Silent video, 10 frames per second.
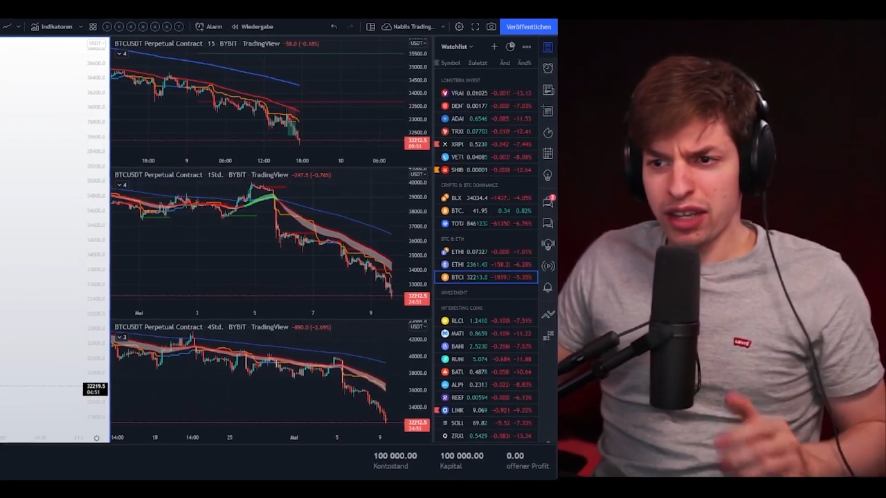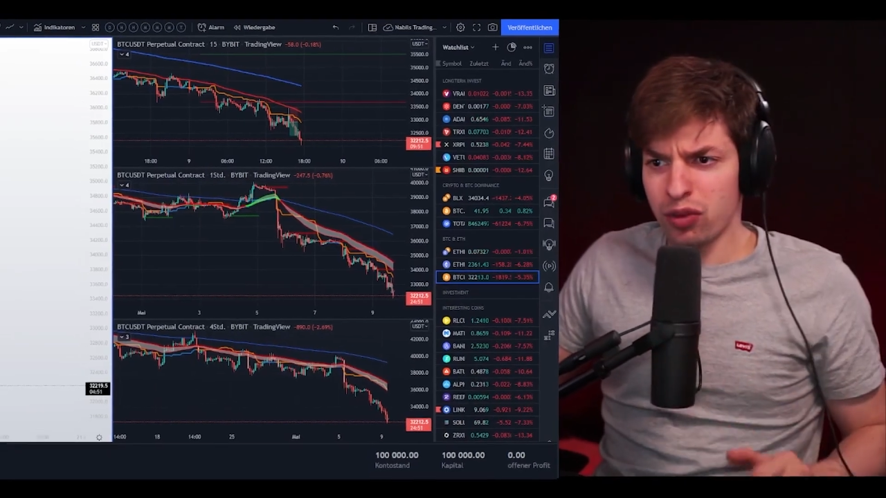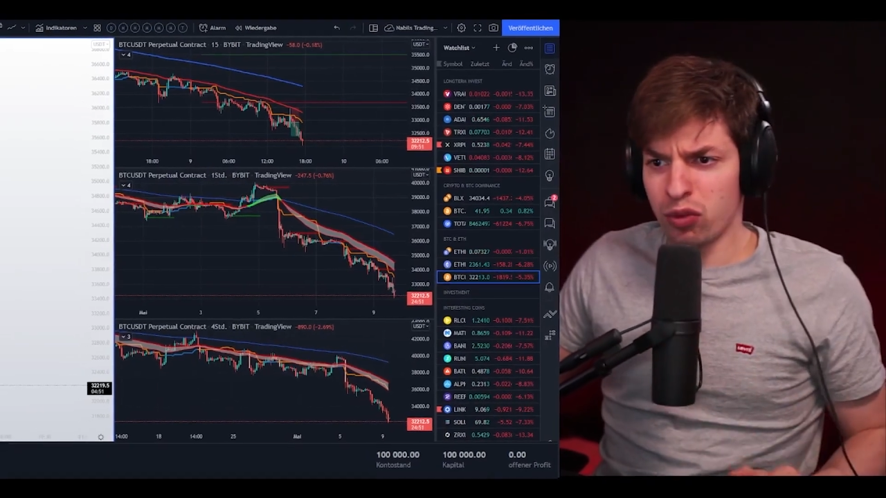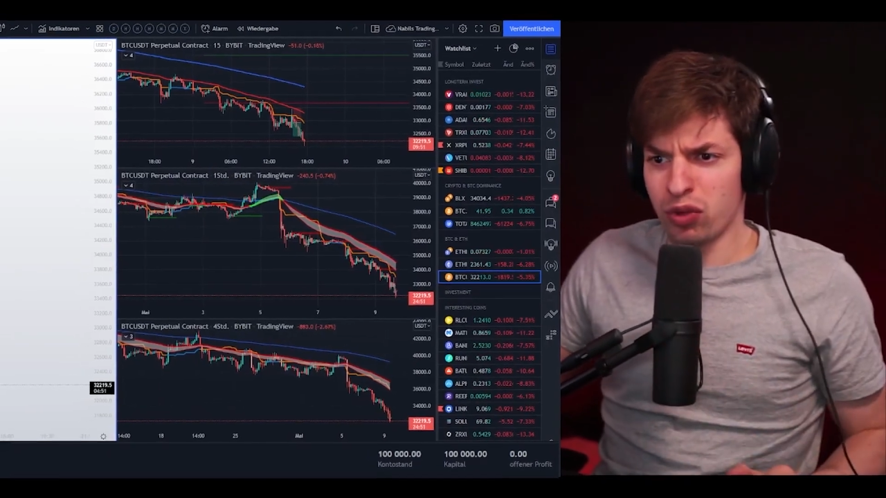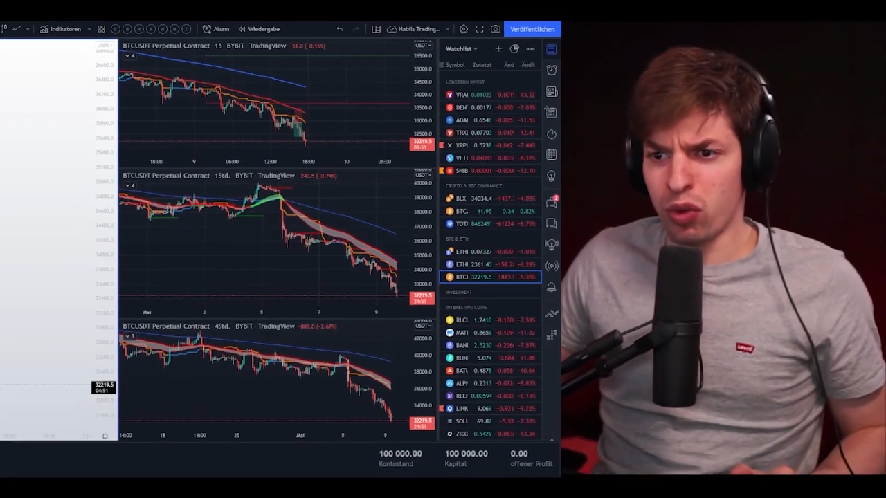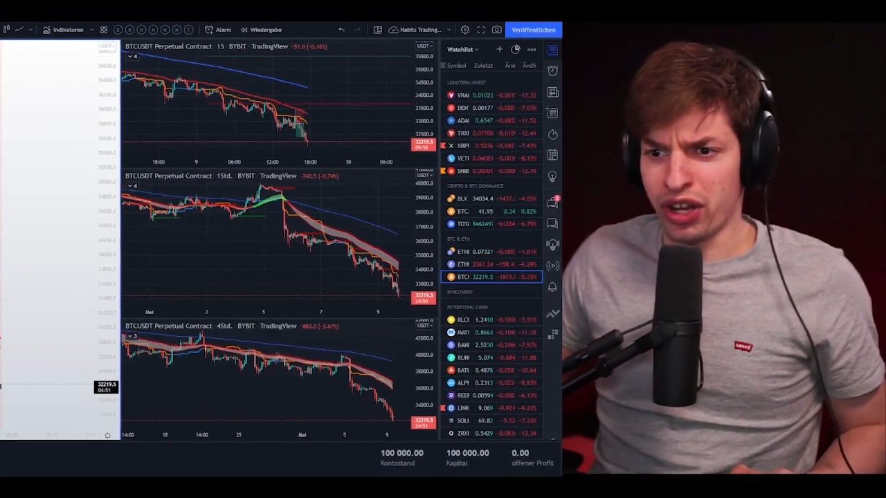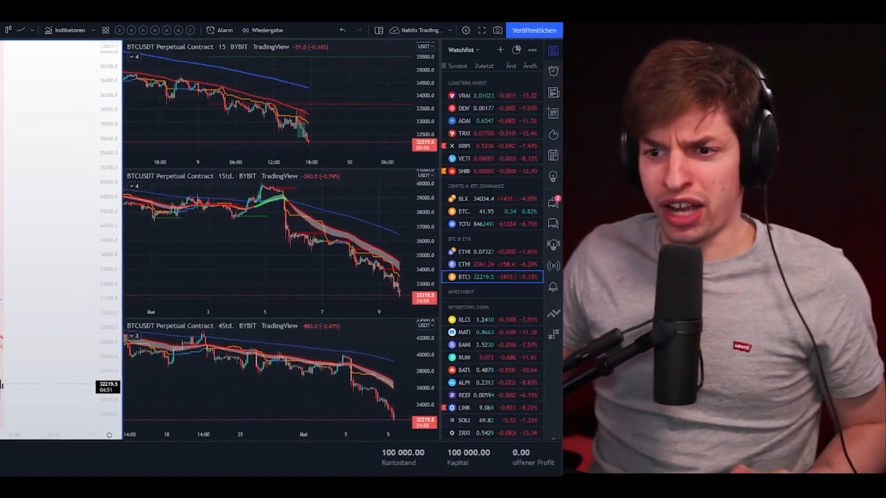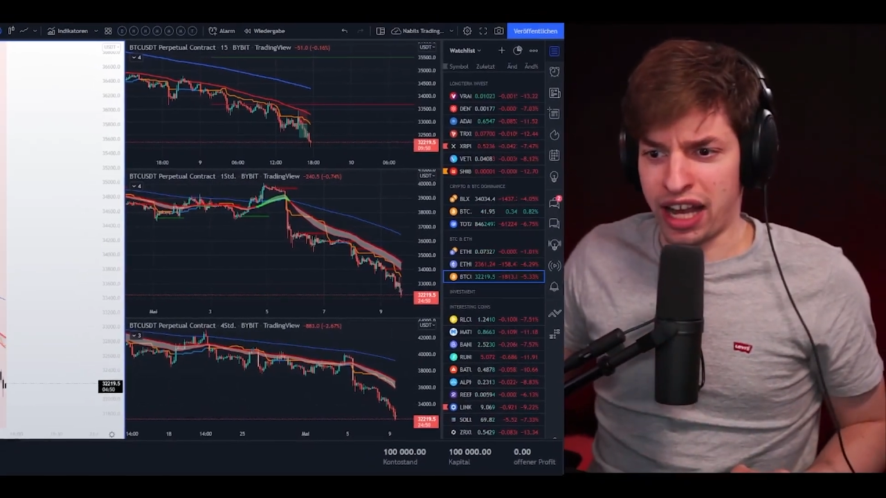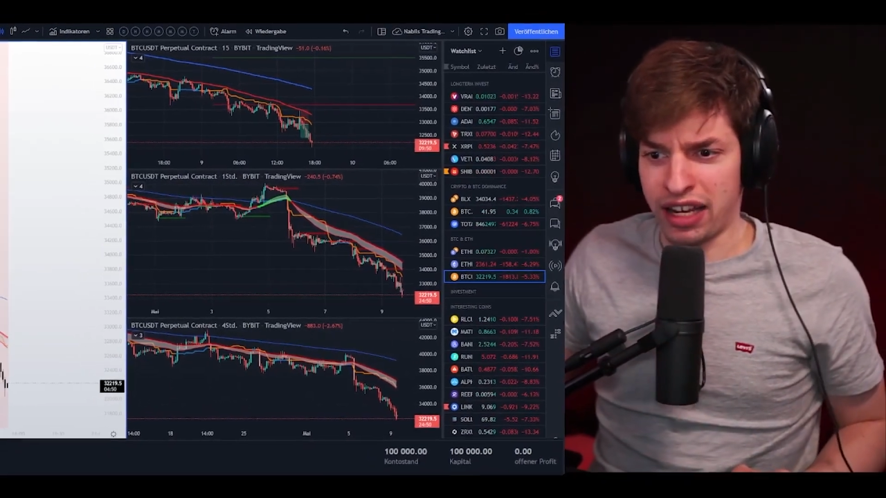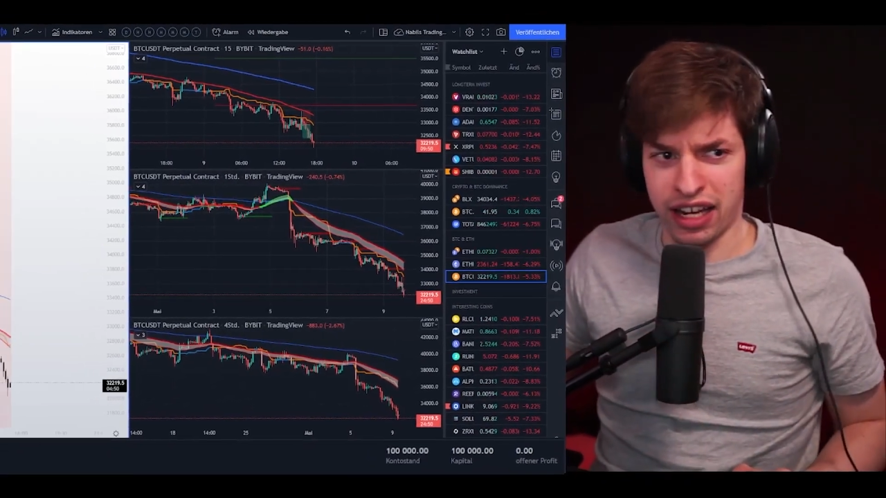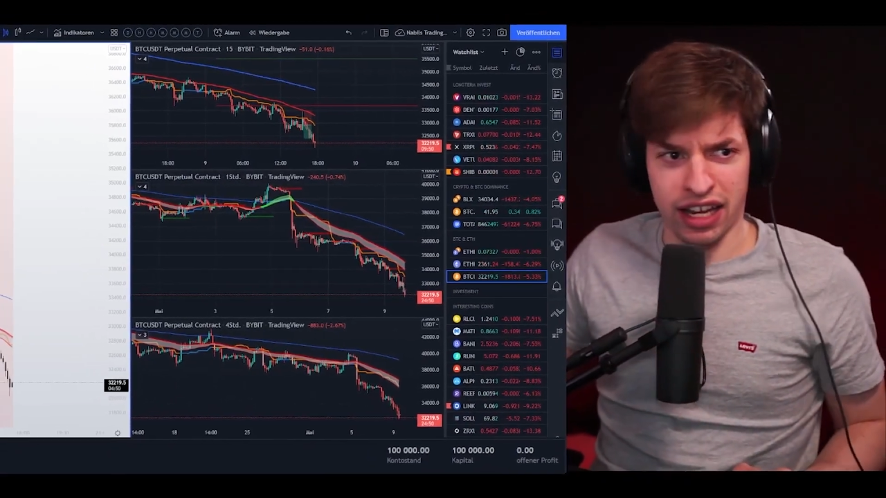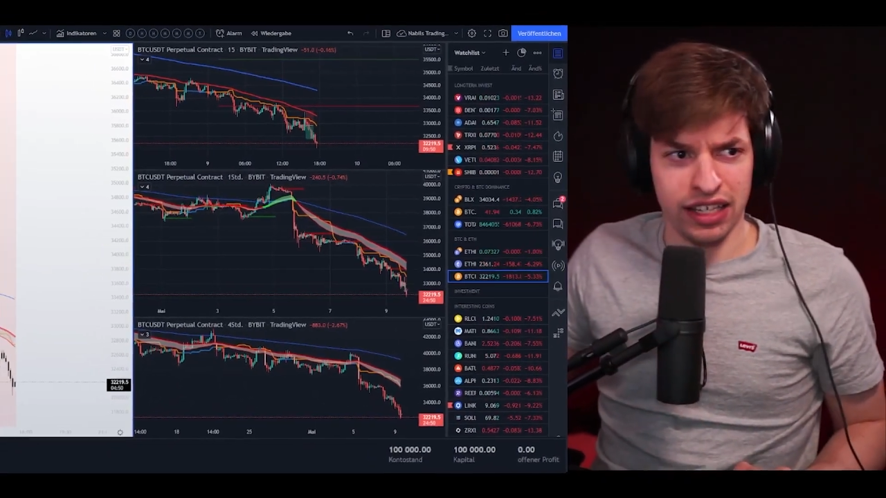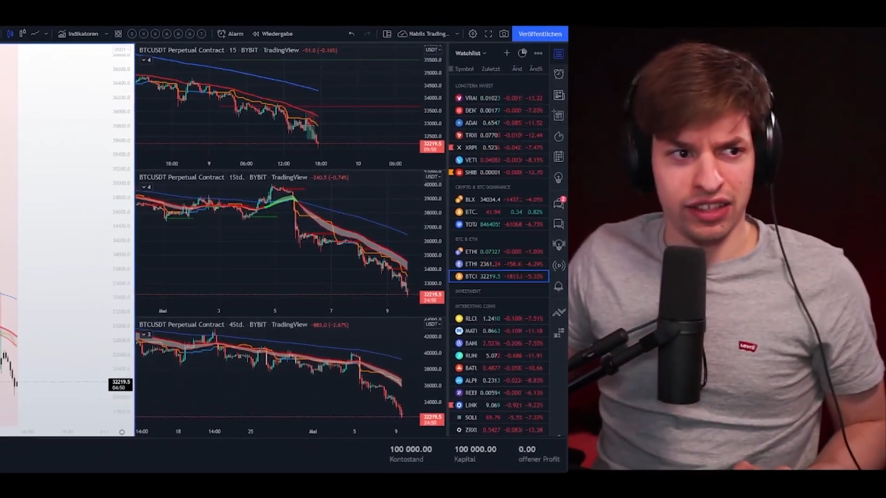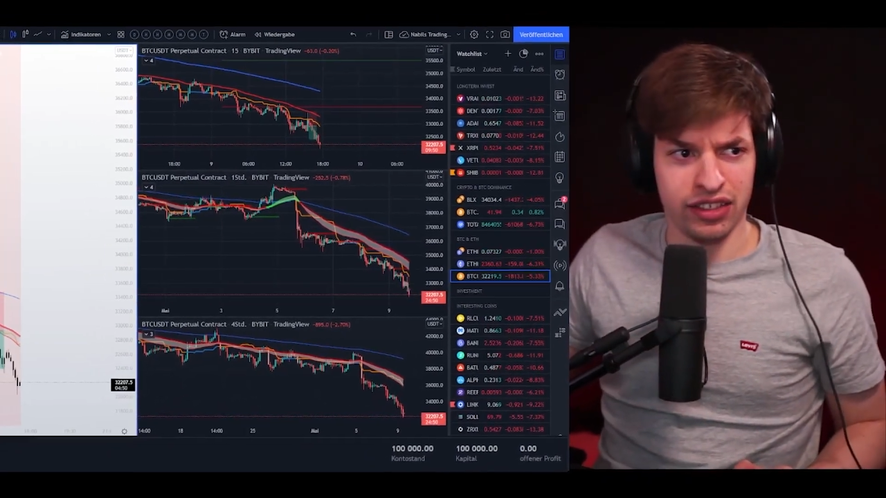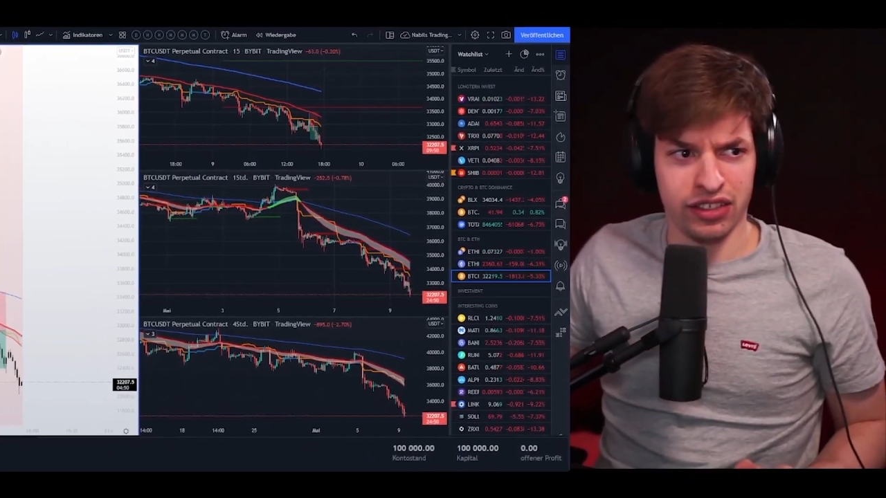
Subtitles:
we want to analyze